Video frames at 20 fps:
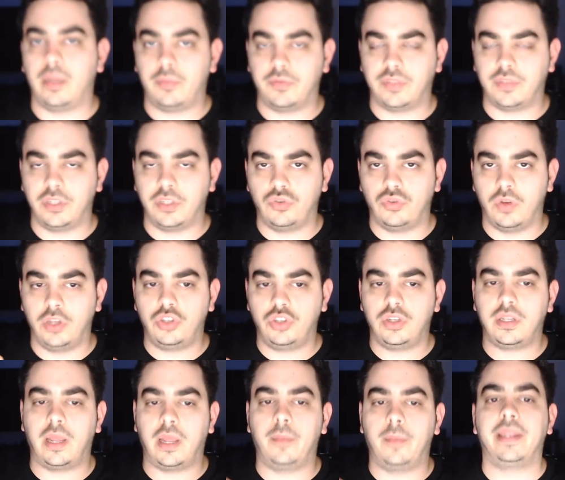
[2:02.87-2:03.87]
of
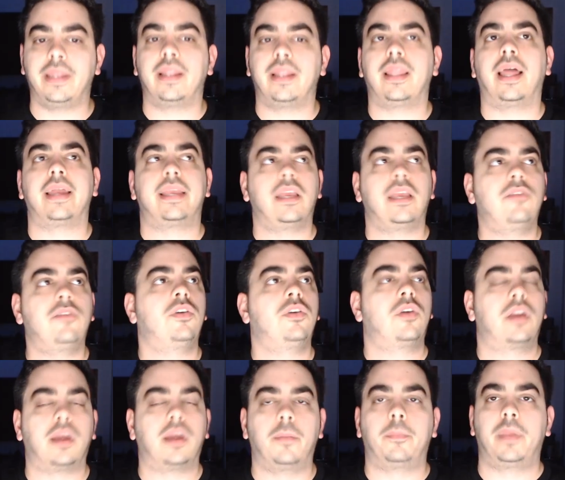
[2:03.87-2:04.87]
situation. I mean, like if your
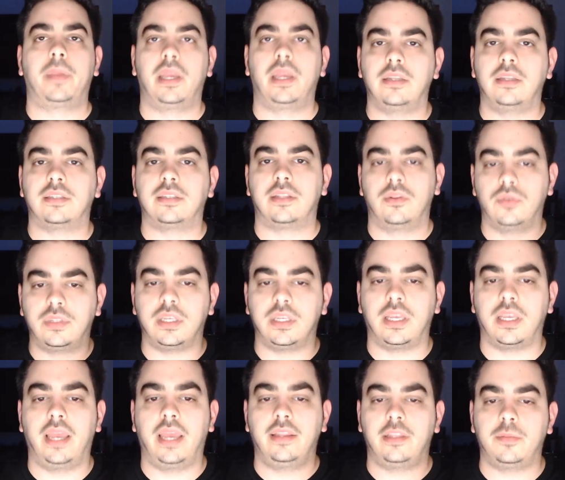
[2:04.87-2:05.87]
campaign is losing
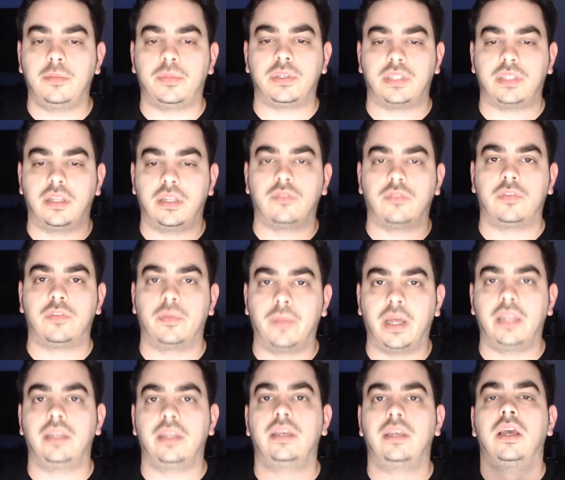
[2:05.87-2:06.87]
80% of the
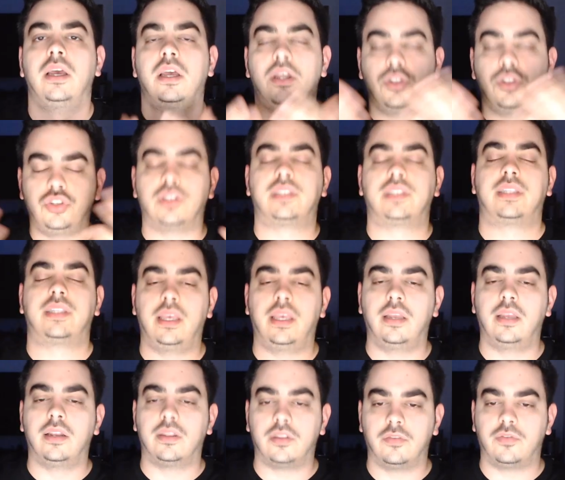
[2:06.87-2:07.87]
money, just
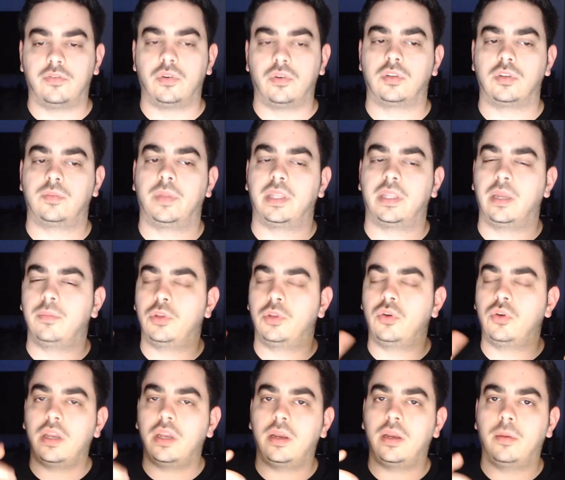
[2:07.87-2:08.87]
kill it, of course. But I'm
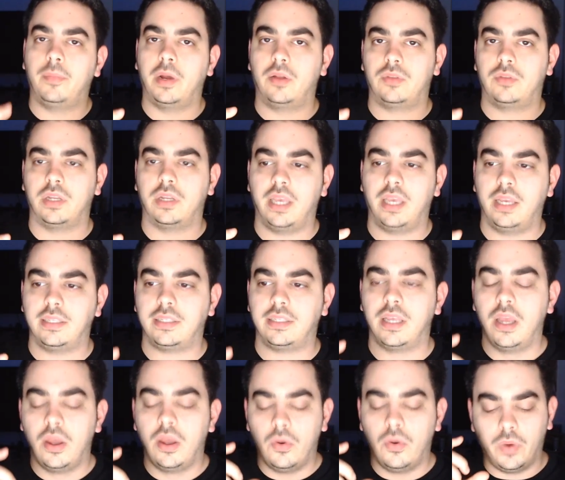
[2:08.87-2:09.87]
talking about a case
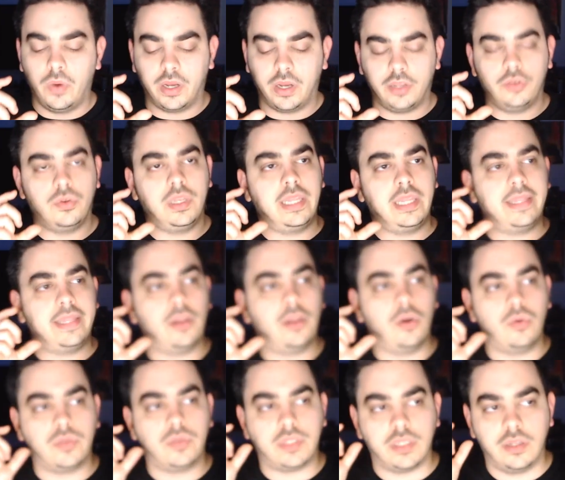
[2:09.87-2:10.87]
where you need
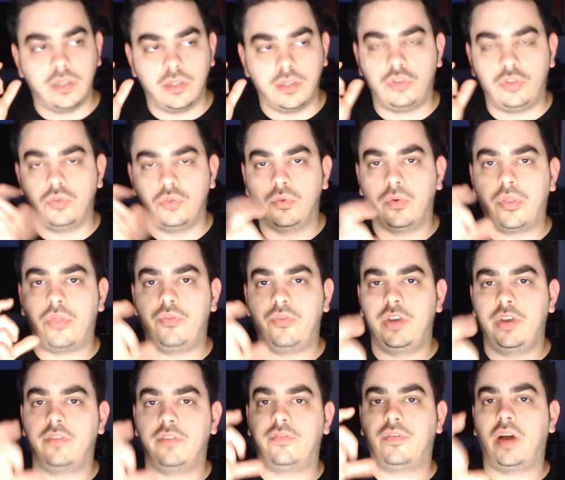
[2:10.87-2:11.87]
those 2,
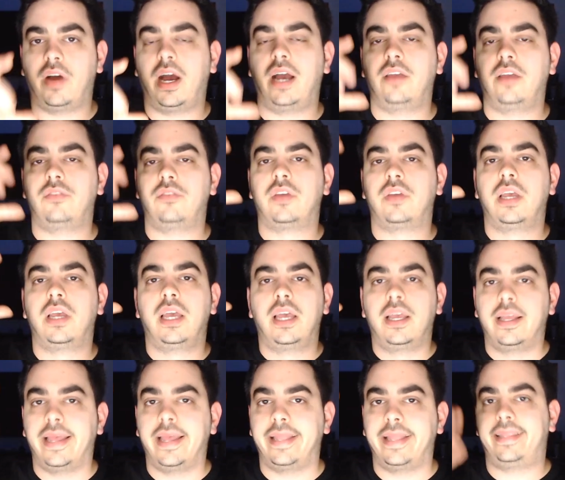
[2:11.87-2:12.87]
3, 5,
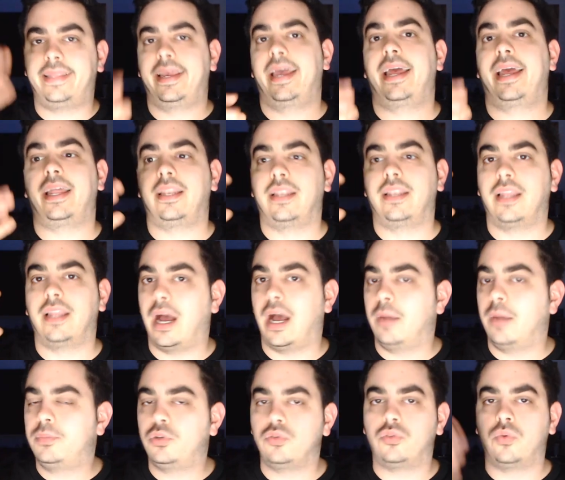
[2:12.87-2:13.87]
10,
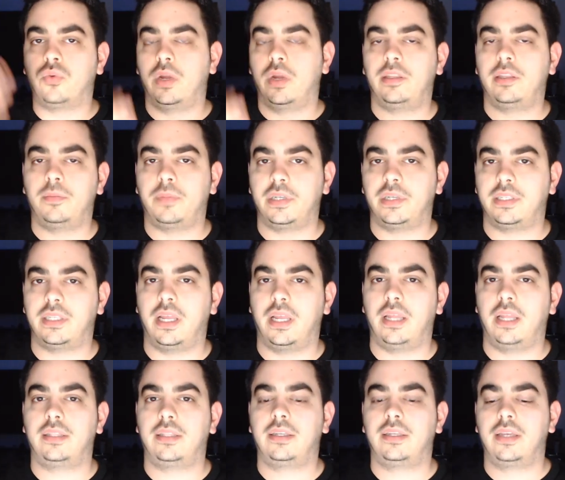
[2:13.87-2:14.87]
up to
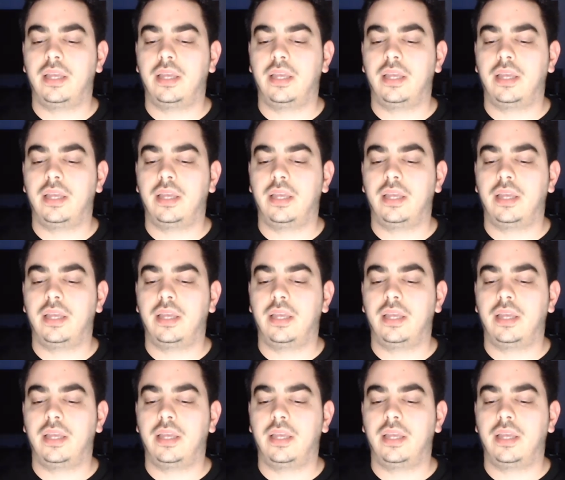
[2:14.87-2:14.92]
20%